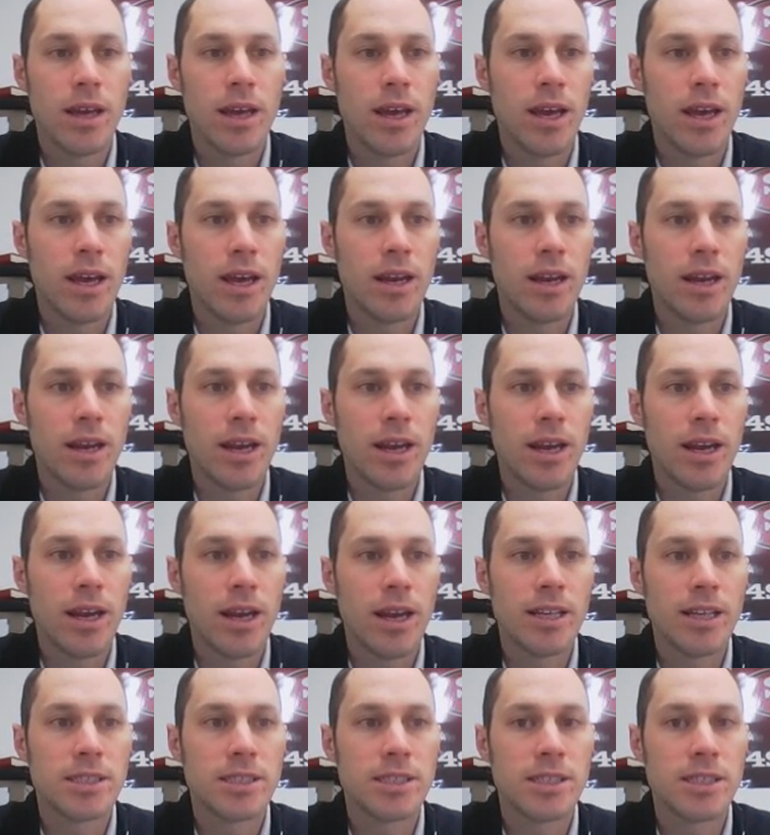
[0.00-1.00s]
And
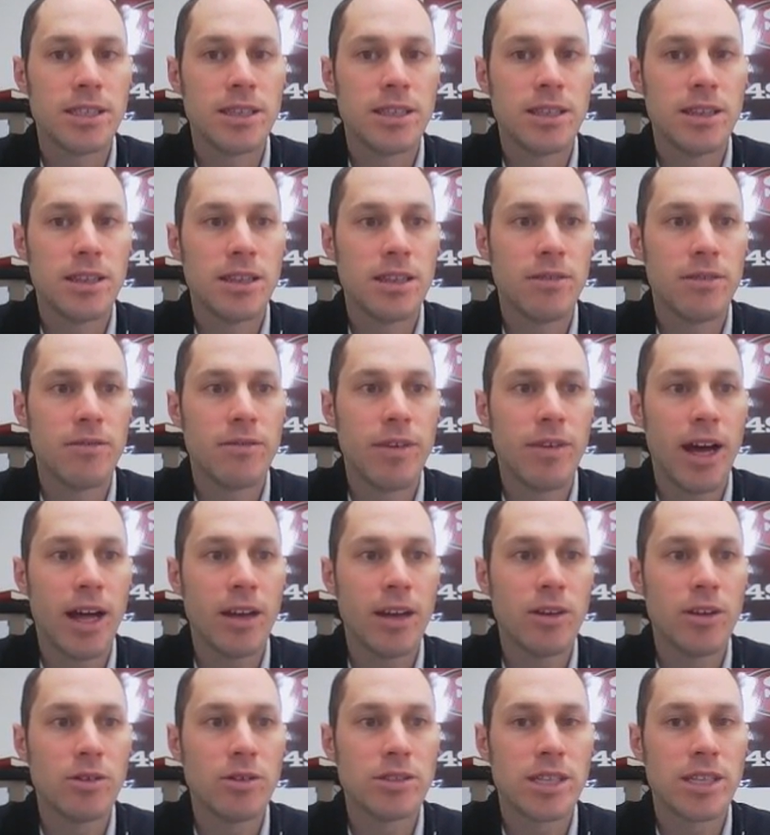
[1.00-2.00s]
as the
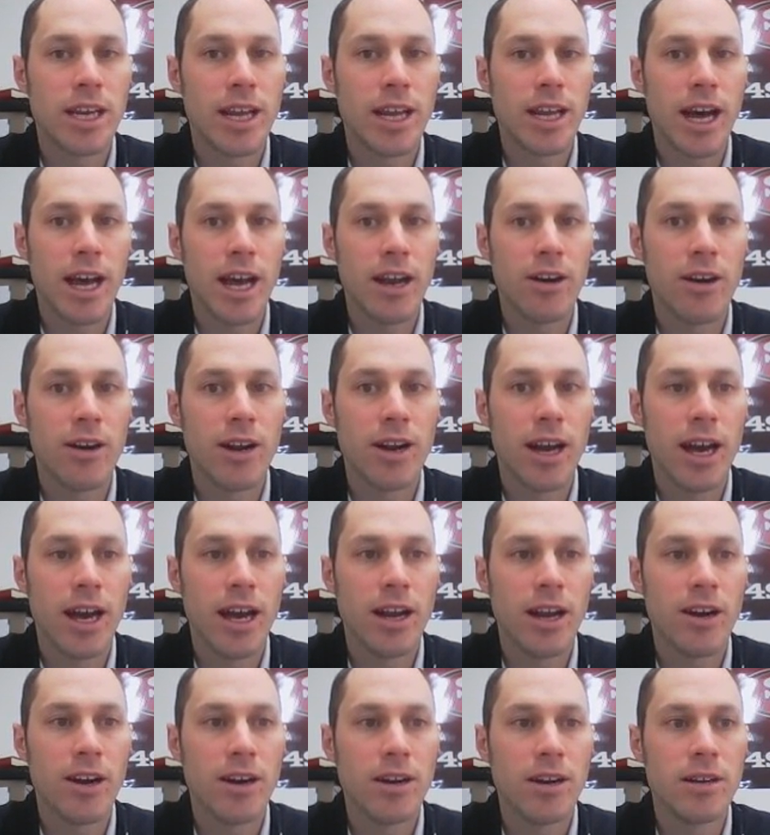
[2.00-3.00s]
values get higher and
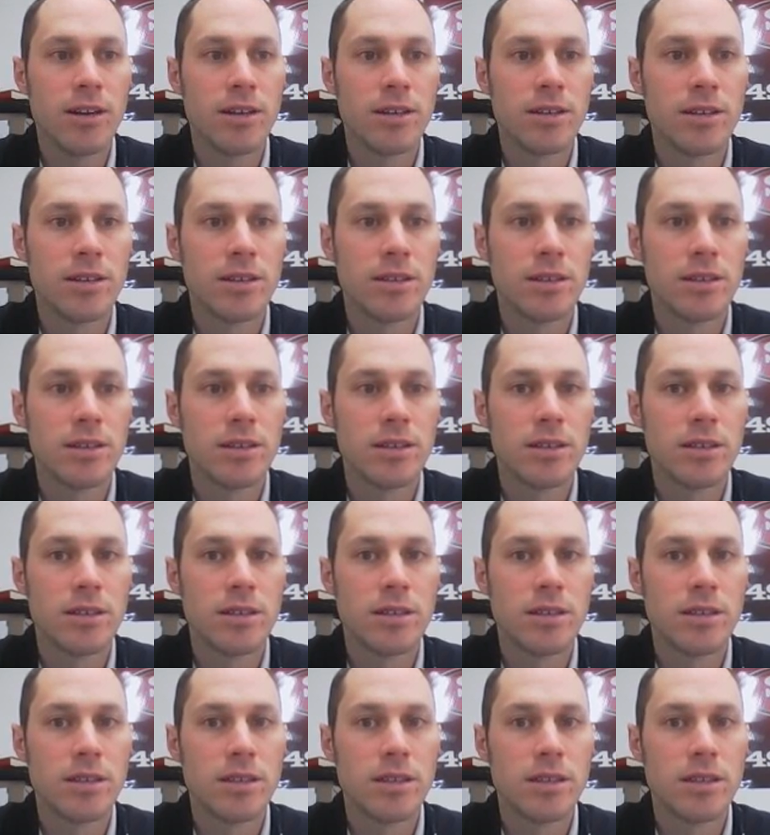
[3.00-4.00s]
higher,
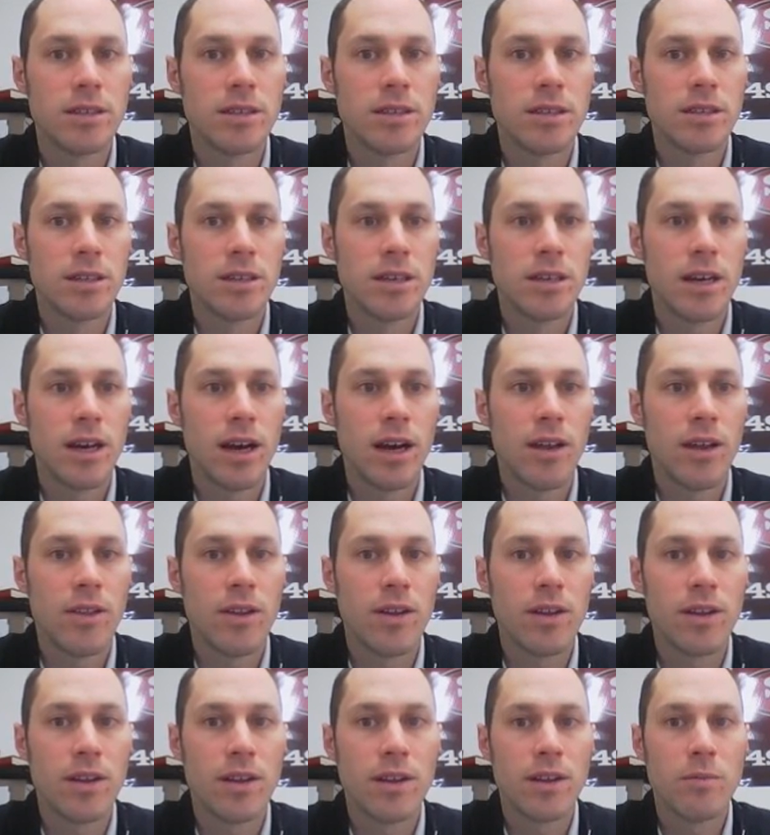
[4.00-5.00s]
uh,
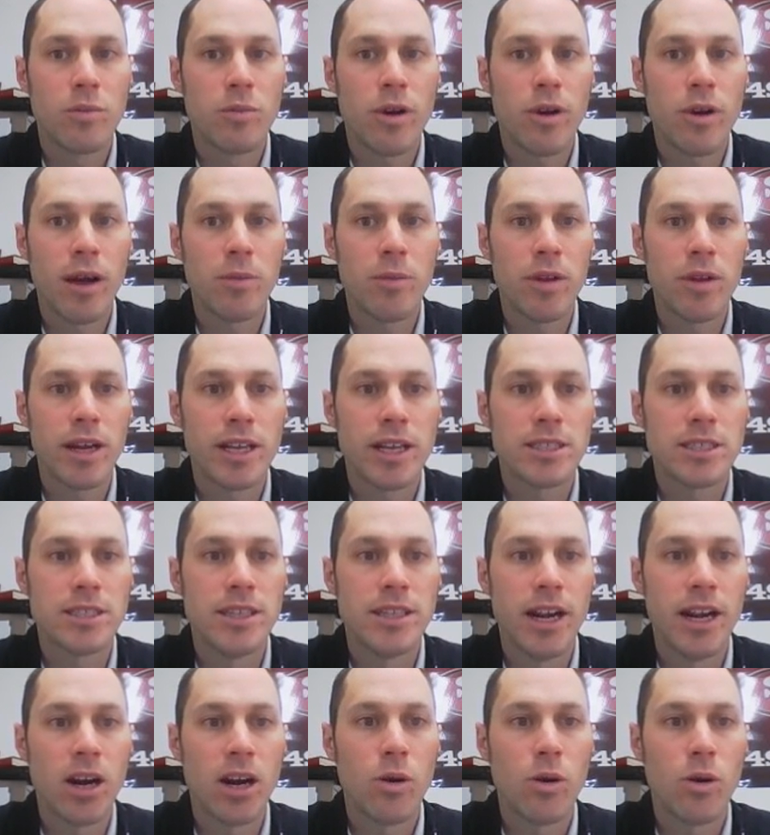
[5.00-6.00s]
the parabola gets
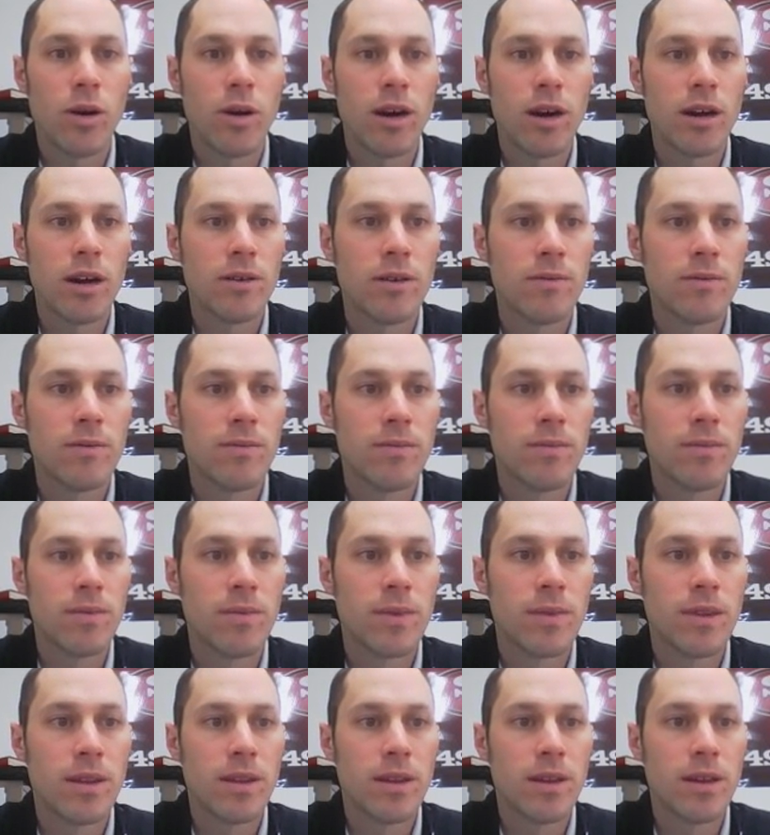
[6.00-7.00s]
narrower
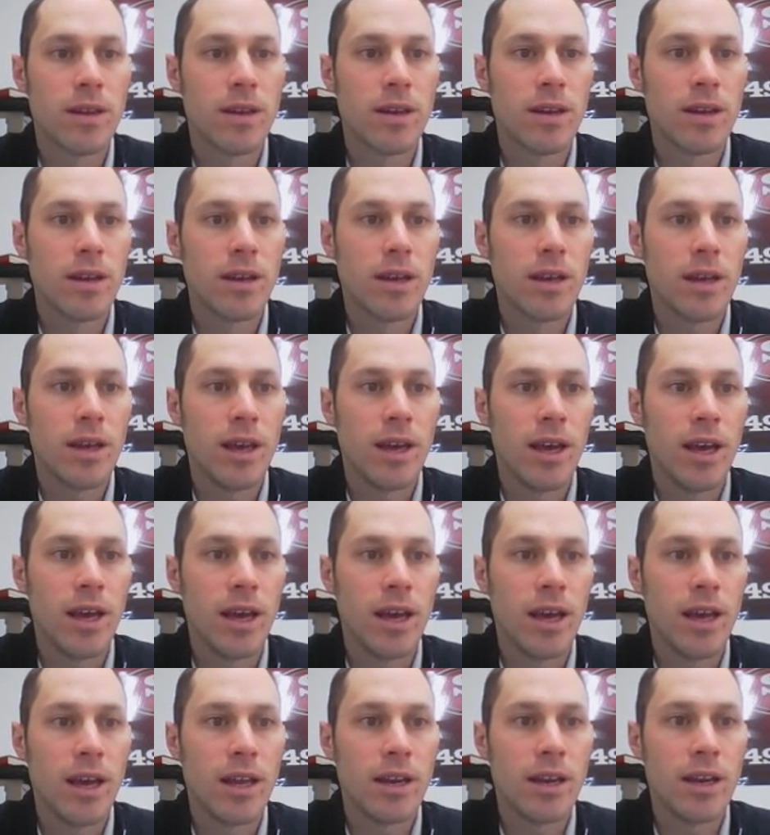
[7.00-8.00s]

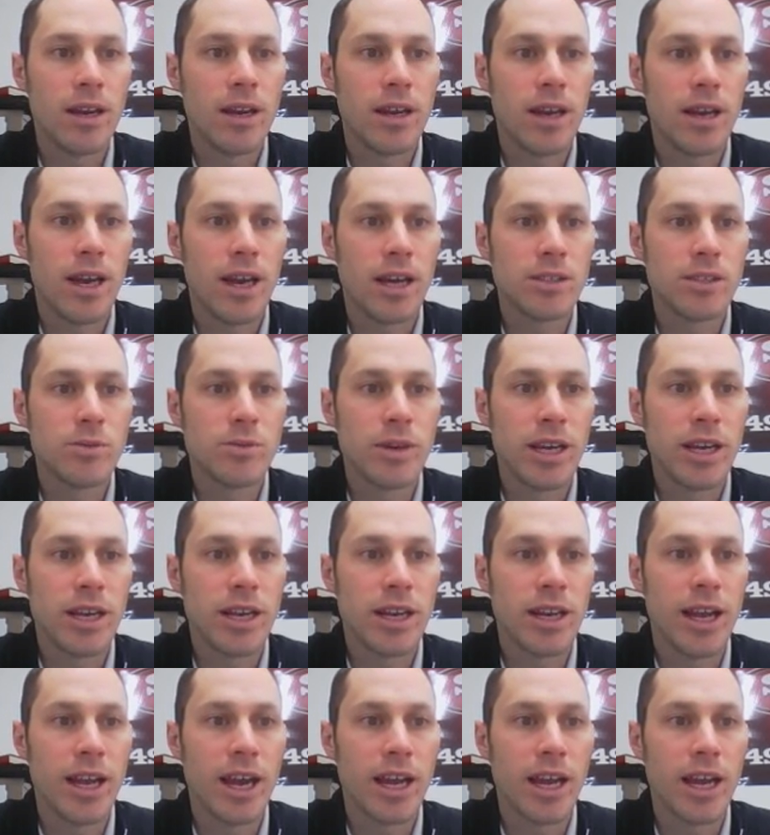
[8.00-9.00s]
and as we
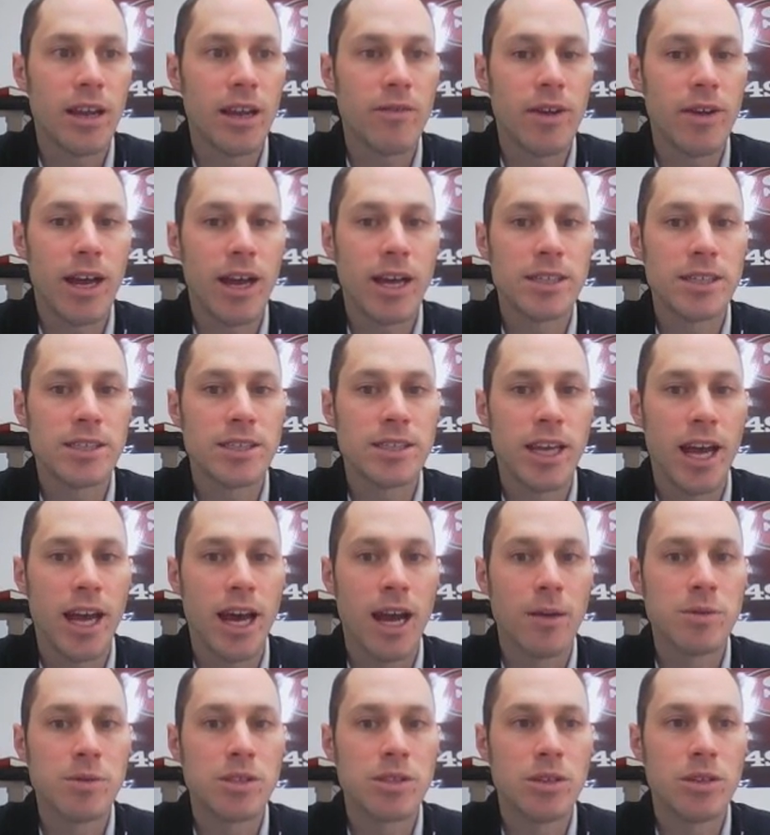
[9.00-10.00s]
get negative, as the
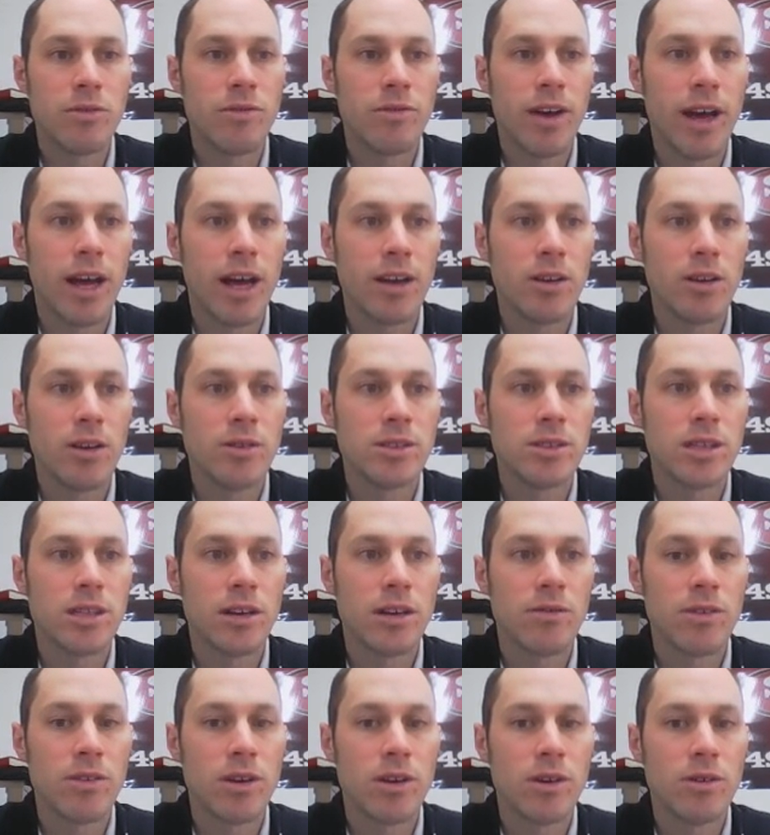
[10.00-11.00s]
absolute values
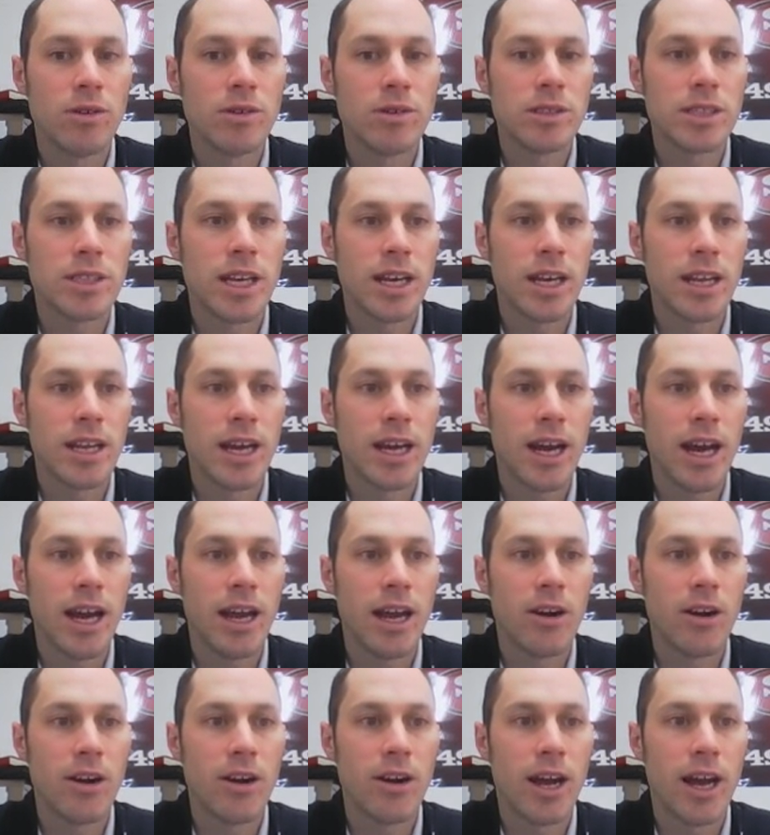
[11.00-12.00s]
of those get
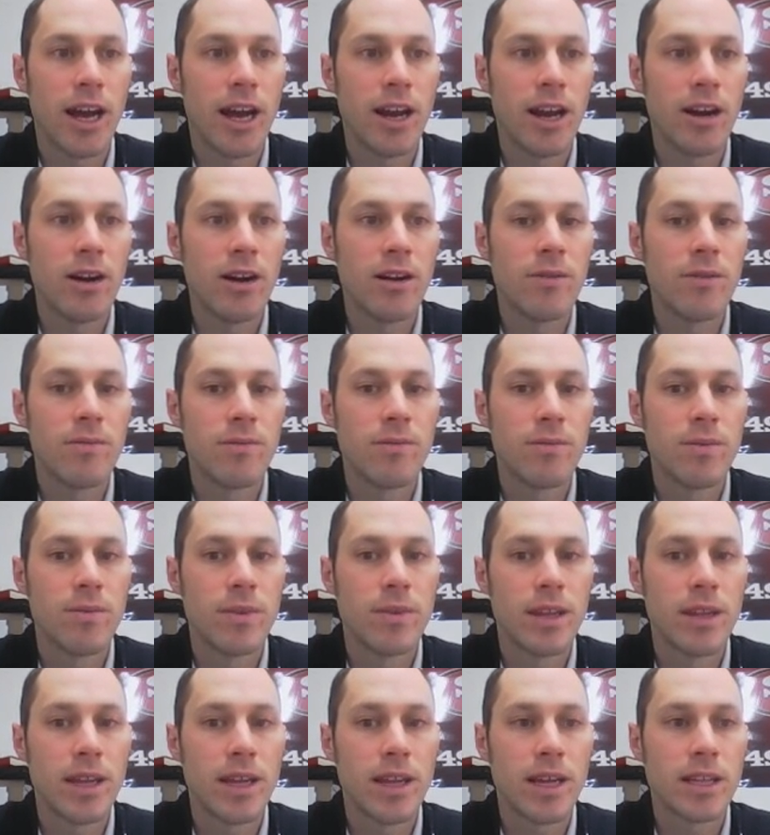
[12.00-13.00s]
higher and higher,
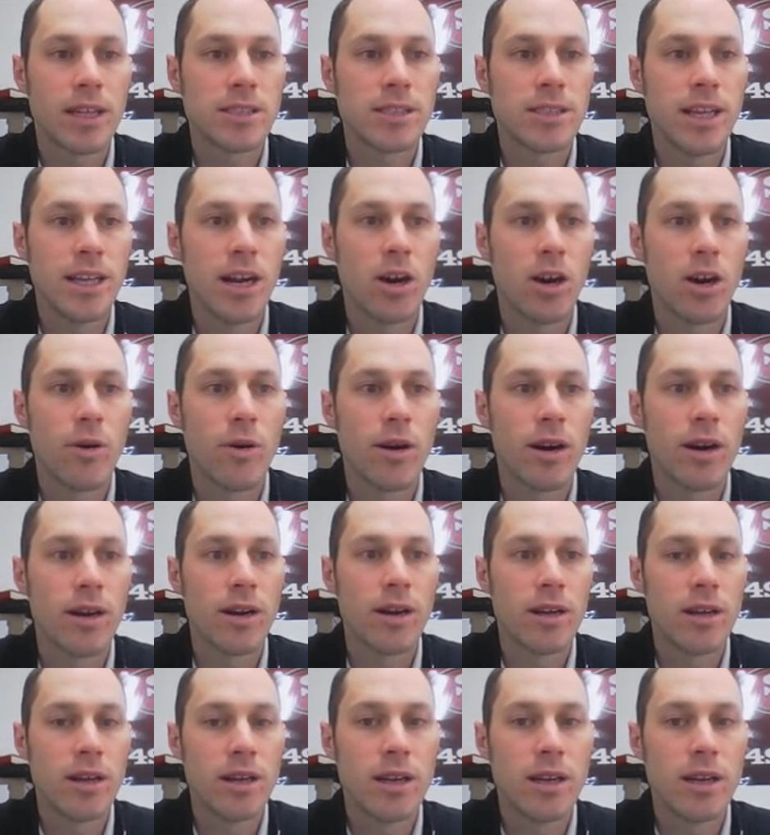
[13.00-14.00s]
it gets narrower.